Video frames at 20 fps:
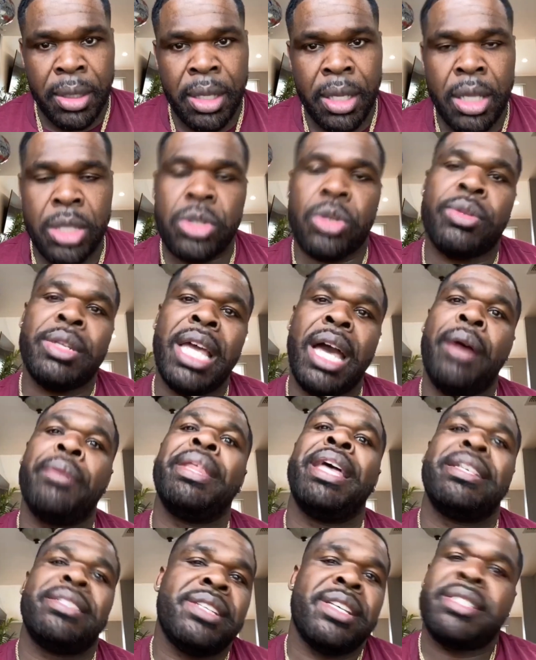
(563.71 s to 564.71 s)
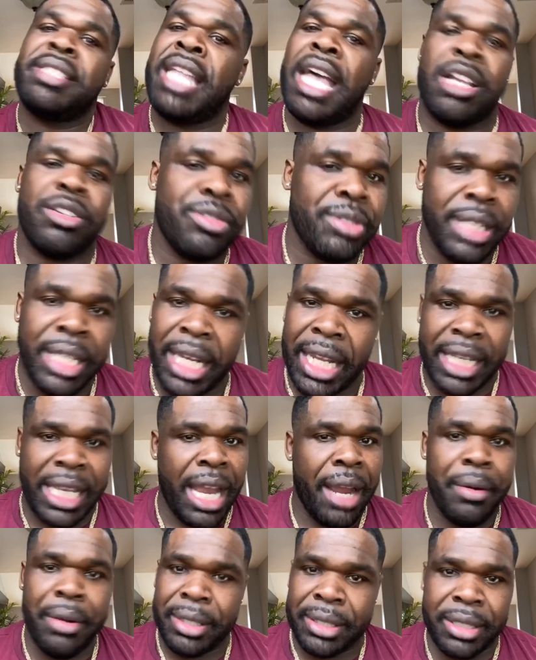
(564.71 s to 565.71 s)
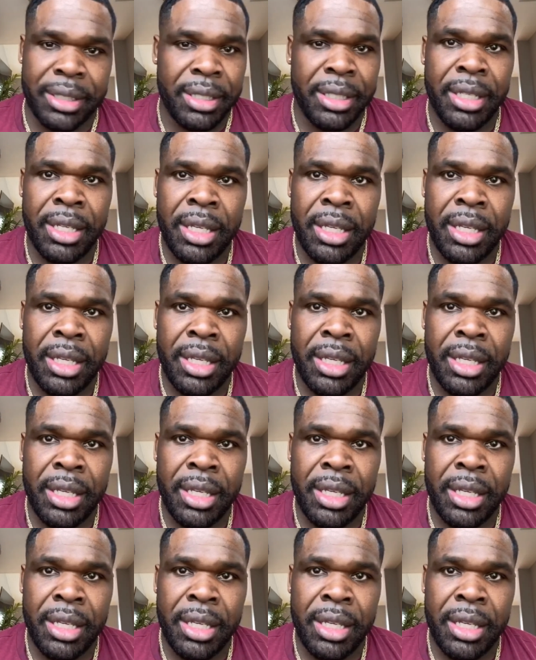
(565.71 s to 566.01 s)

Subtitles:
So now that's just naturally their character.